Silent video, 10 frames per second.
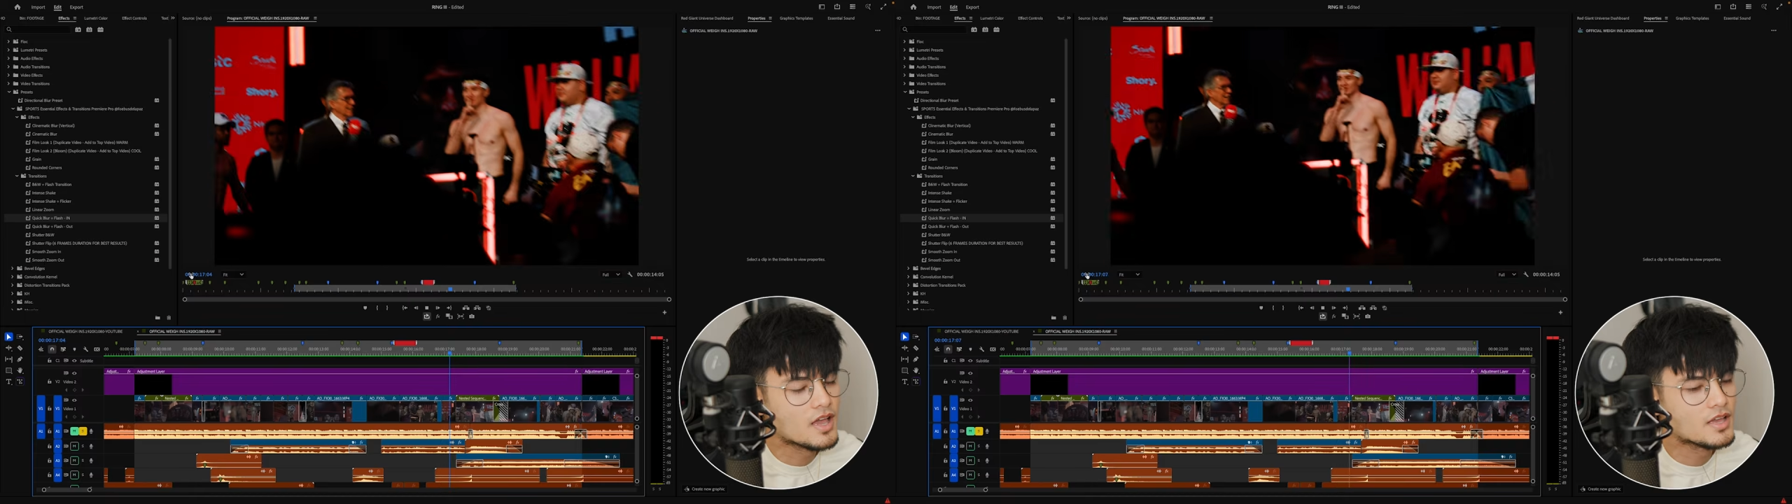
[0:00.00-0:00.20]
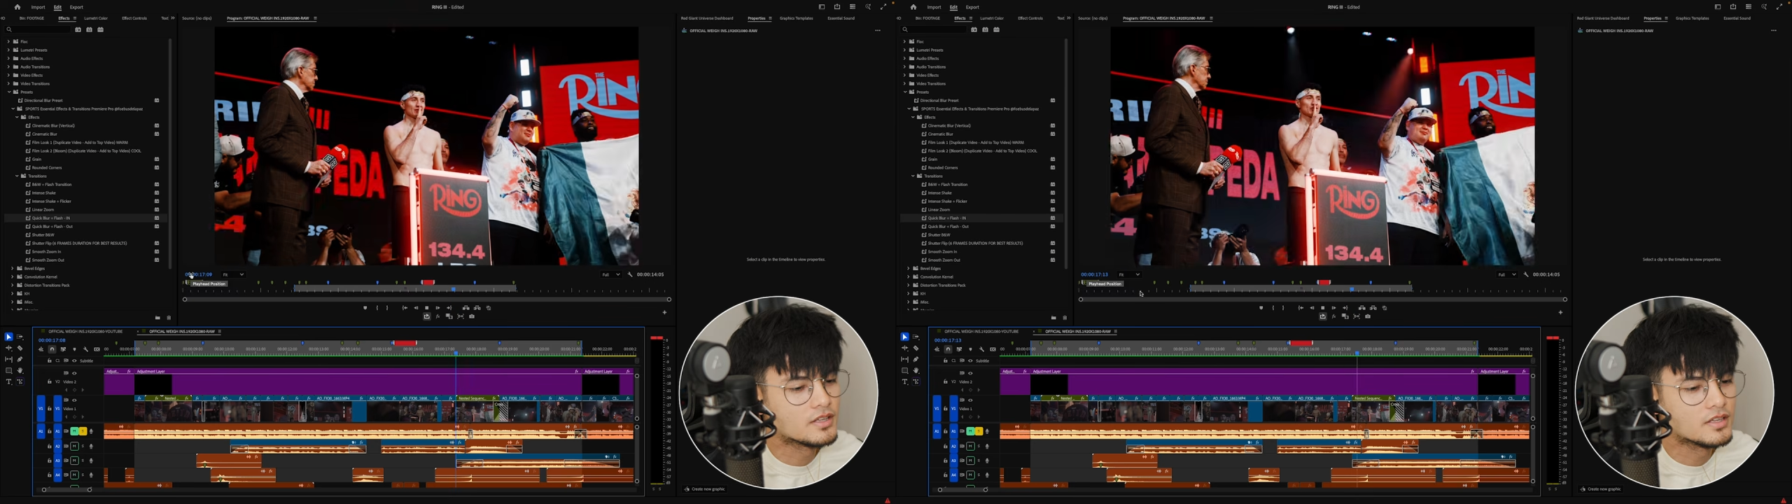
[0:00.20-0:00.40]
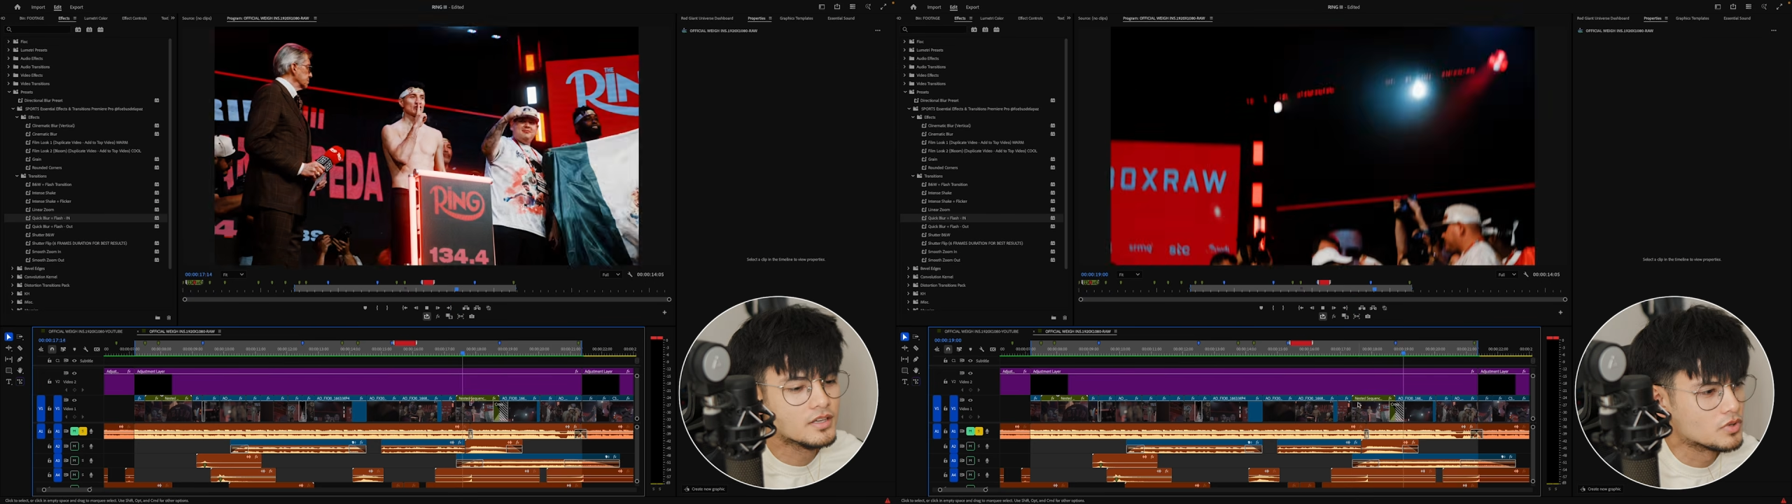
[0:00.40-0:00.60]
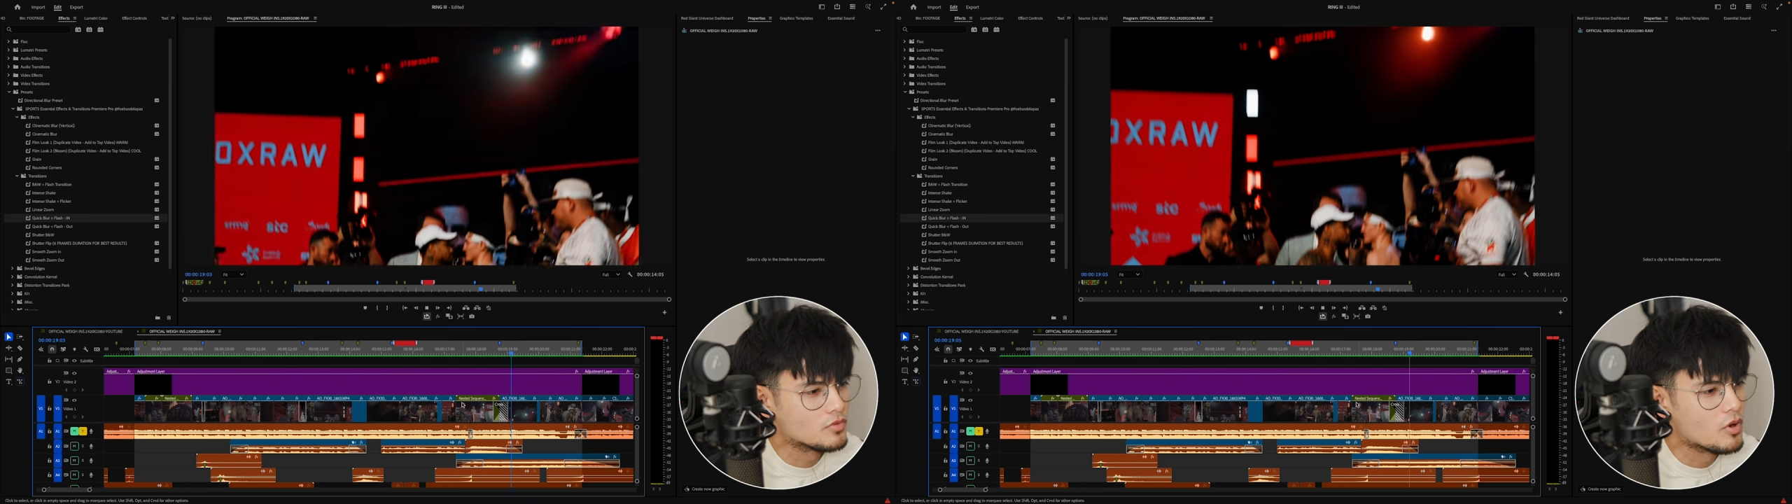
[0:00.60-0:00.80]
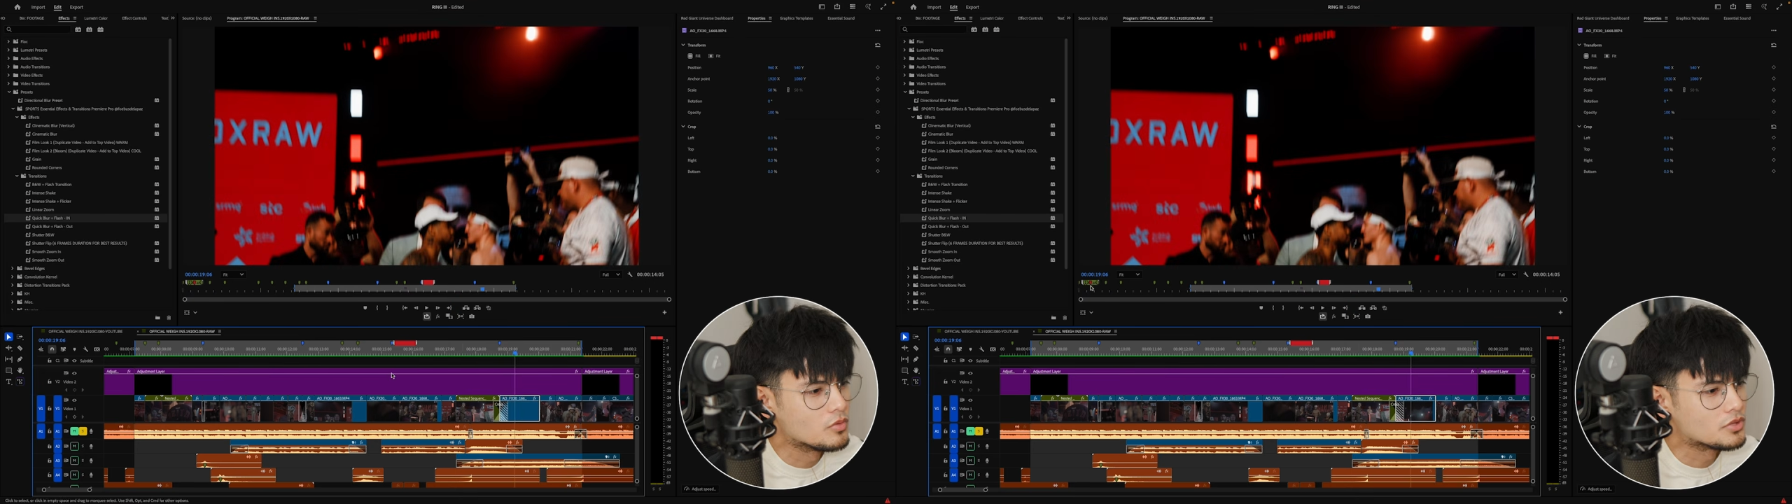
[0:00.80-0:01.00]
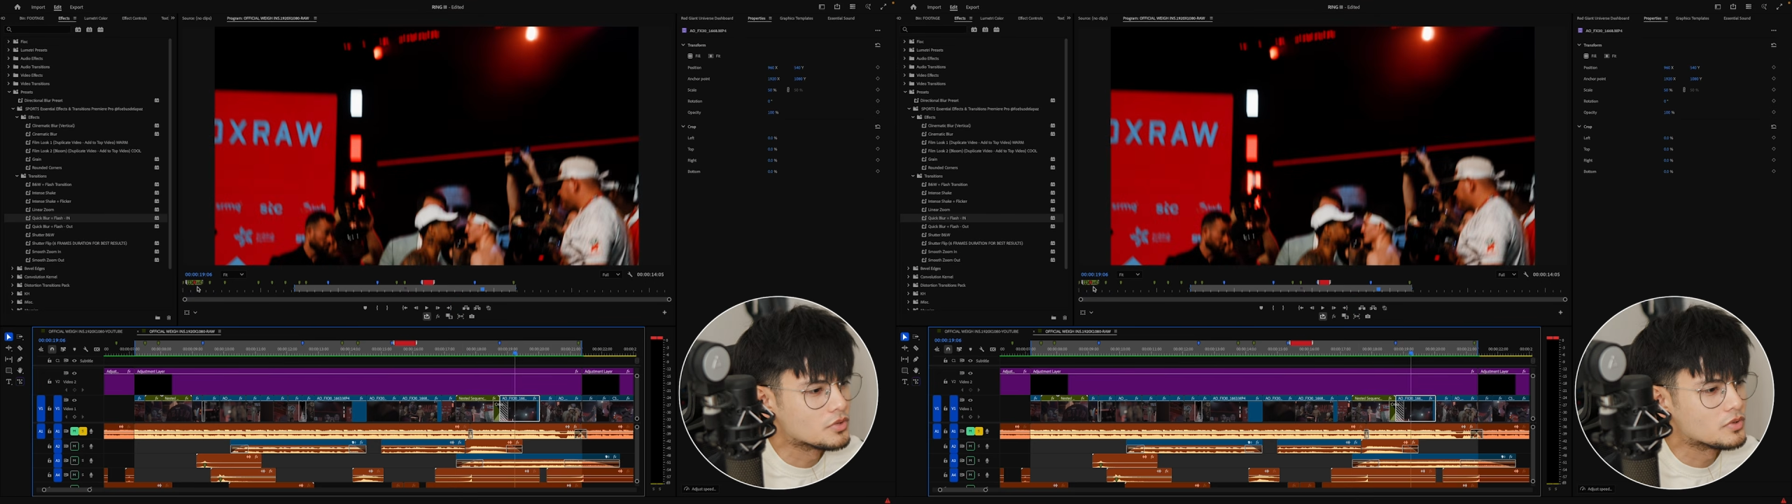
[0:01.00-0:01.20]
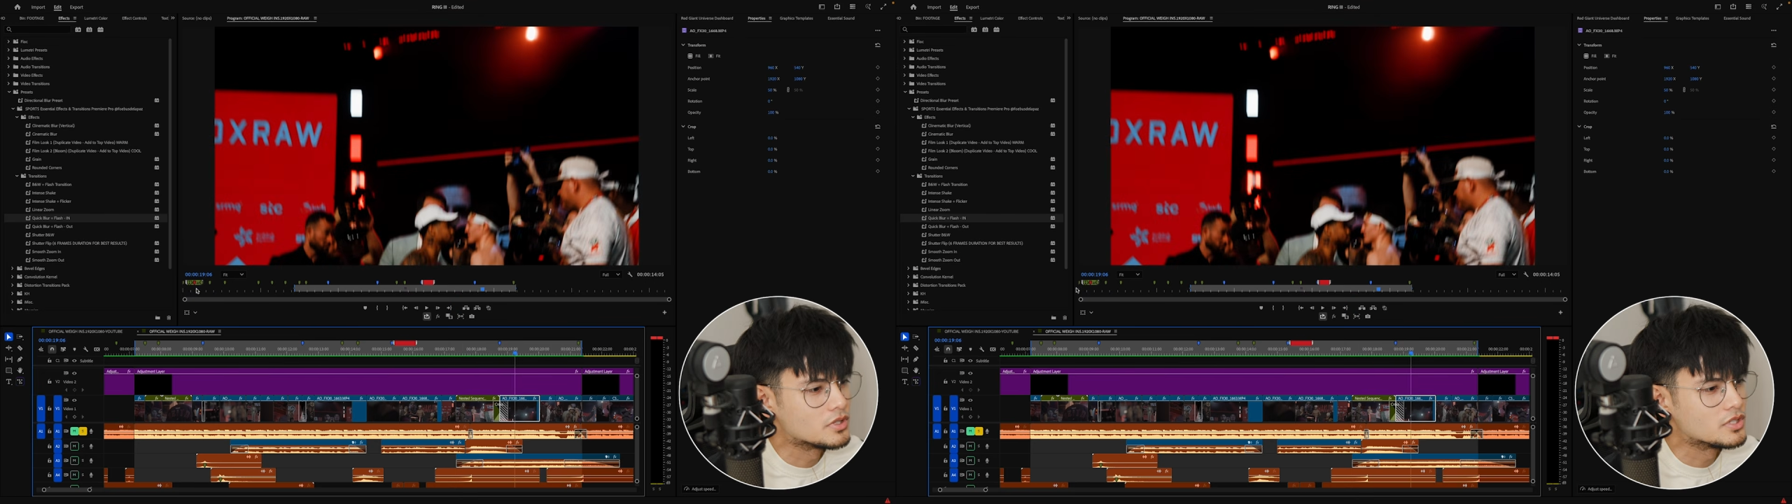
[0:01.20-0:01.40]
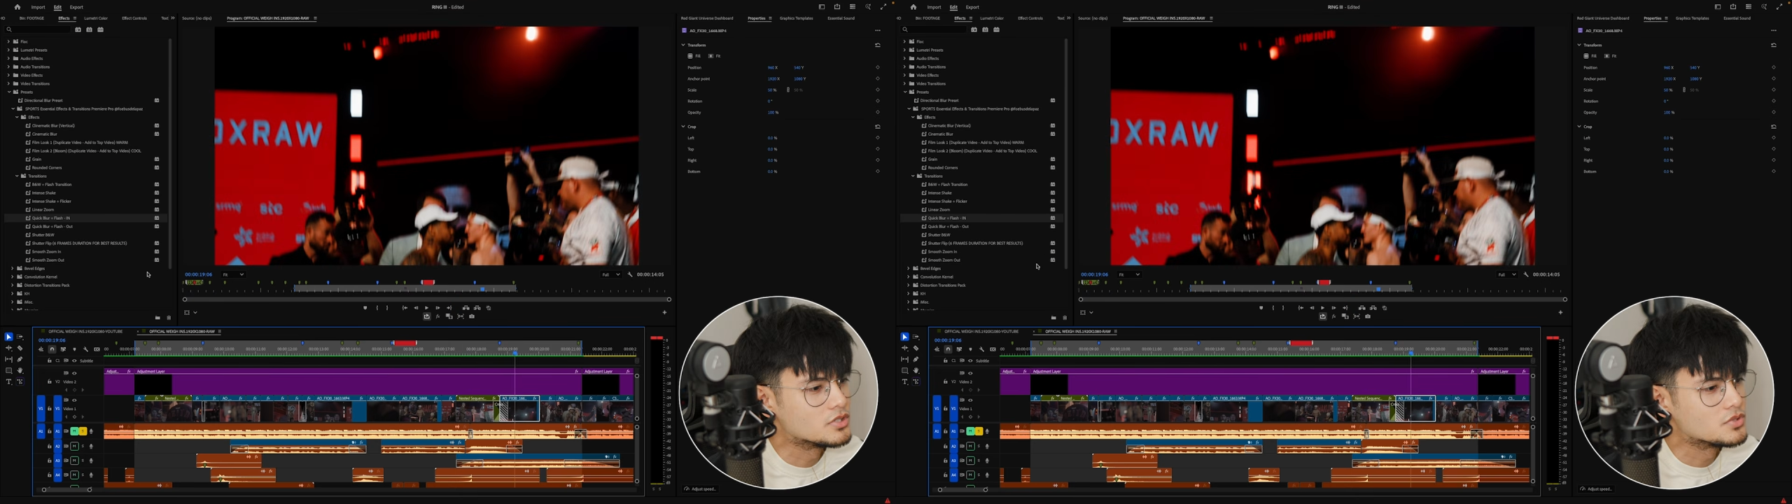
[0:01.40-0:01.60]
and we've only
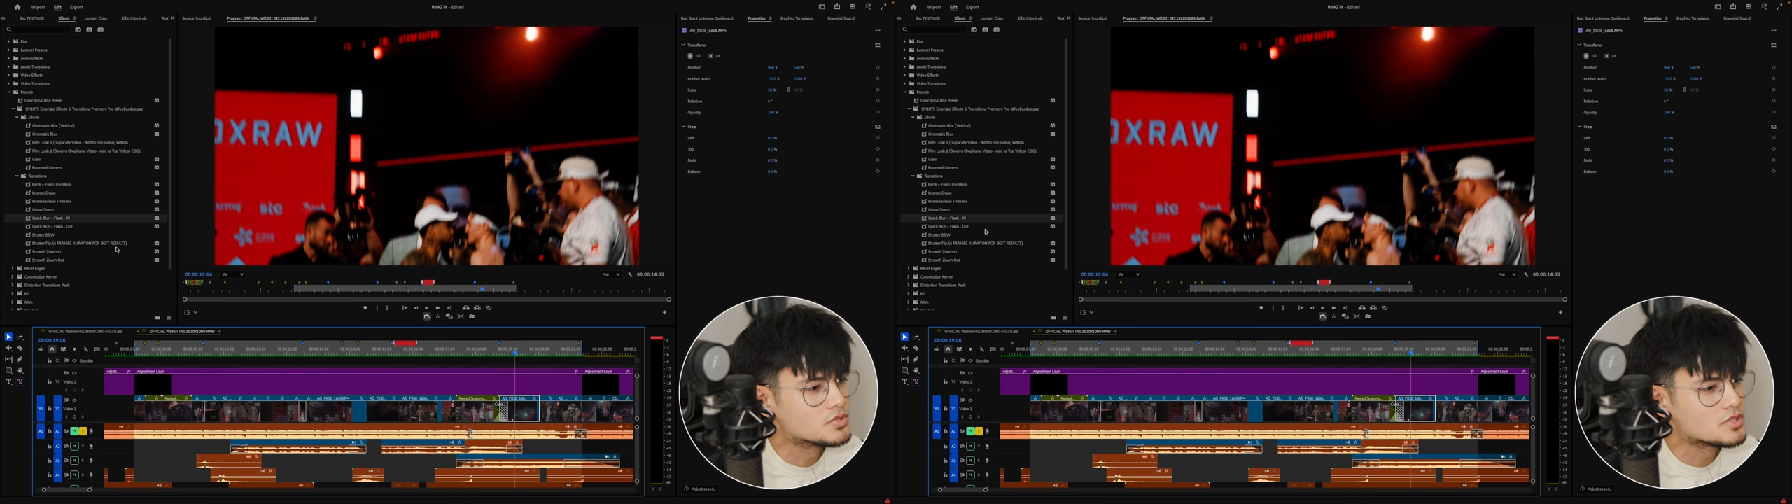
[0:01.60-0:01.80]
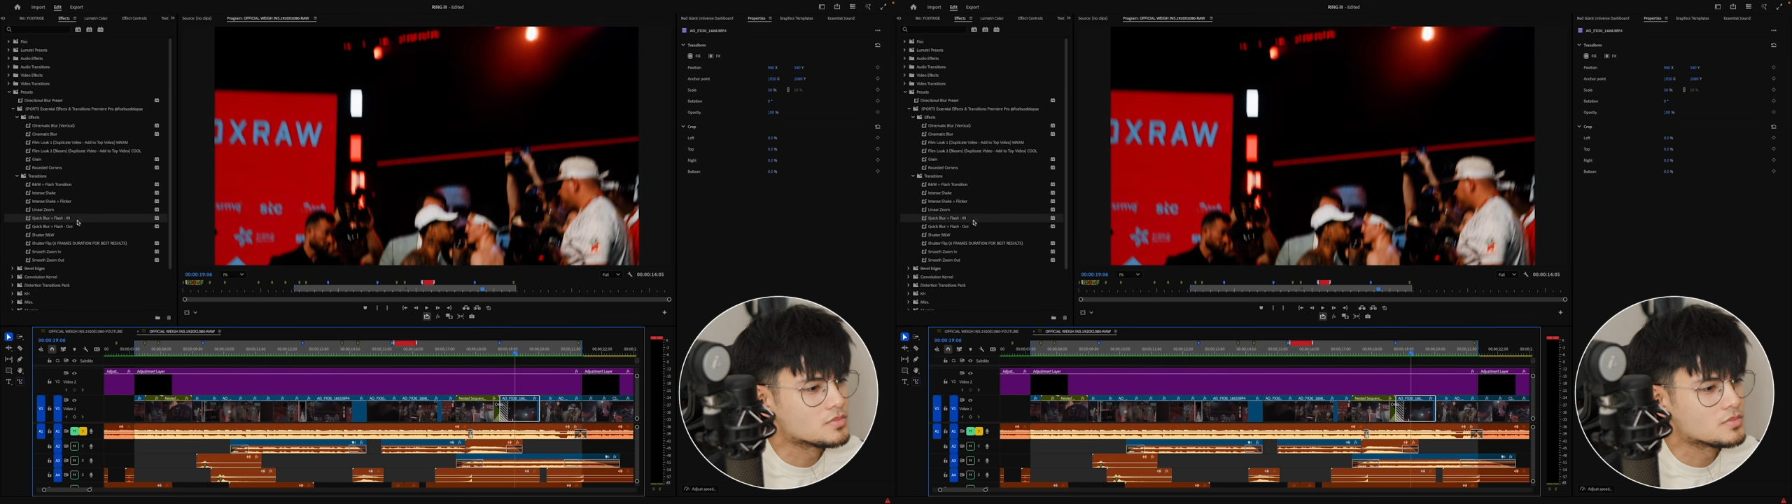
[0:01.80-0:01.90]
really used